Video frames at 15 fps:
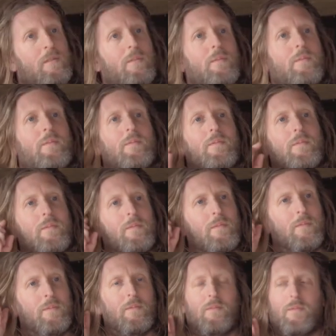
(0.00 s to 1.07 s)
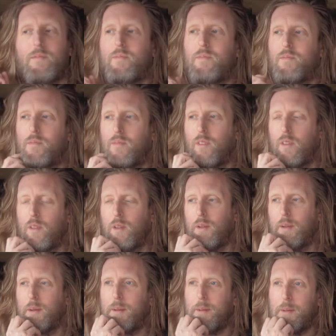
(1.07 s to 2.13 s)

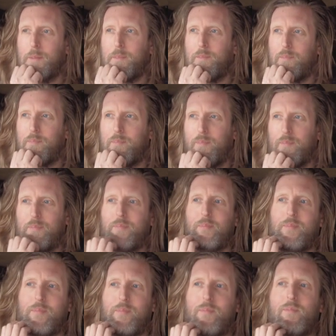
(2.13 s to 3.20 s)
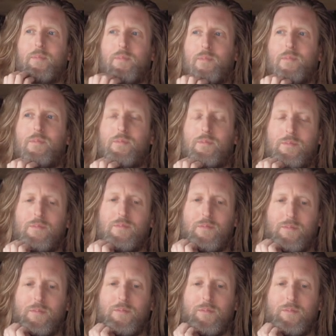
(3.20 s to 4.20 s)
The person shown says nothing.